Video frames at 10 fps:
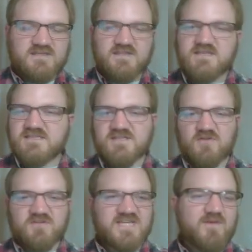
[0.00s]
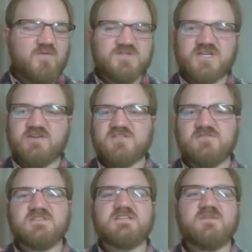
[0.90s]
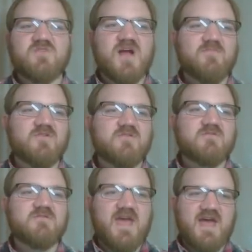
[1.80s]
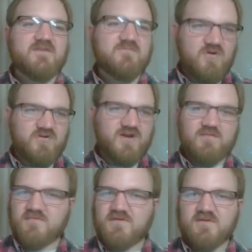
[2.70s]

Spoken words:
This is the only time I wish I could do this in a proper CAD program,